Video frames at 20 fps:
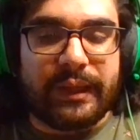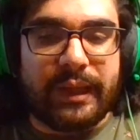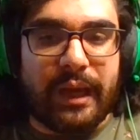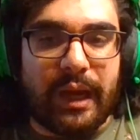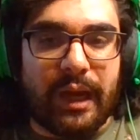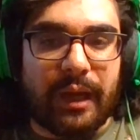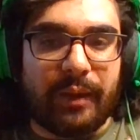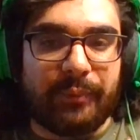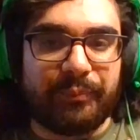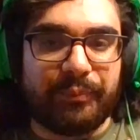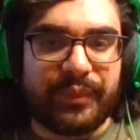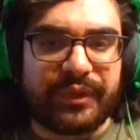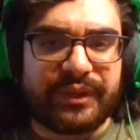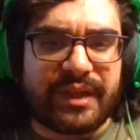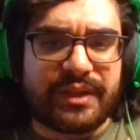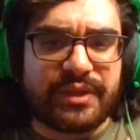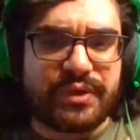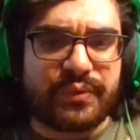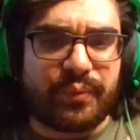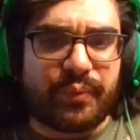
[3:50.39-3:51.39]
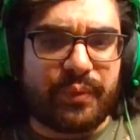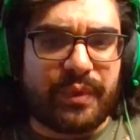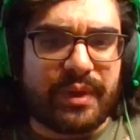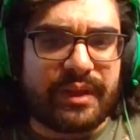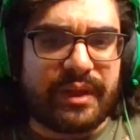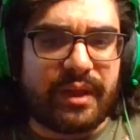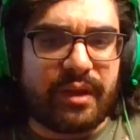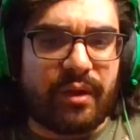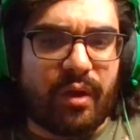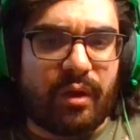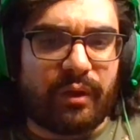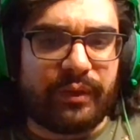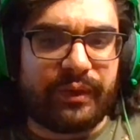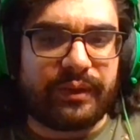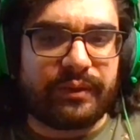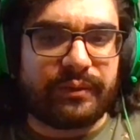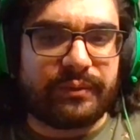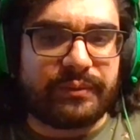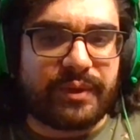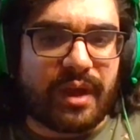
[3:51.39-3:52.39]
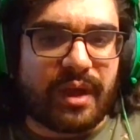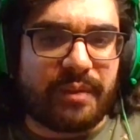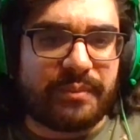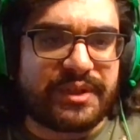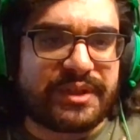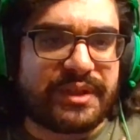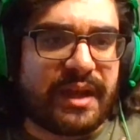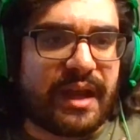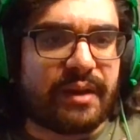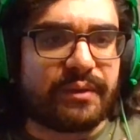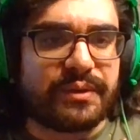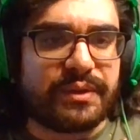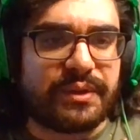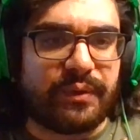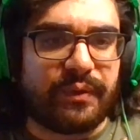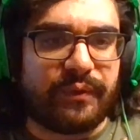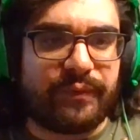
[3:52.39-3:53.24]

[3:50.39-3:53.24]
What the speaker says: But that's really all it comes down to.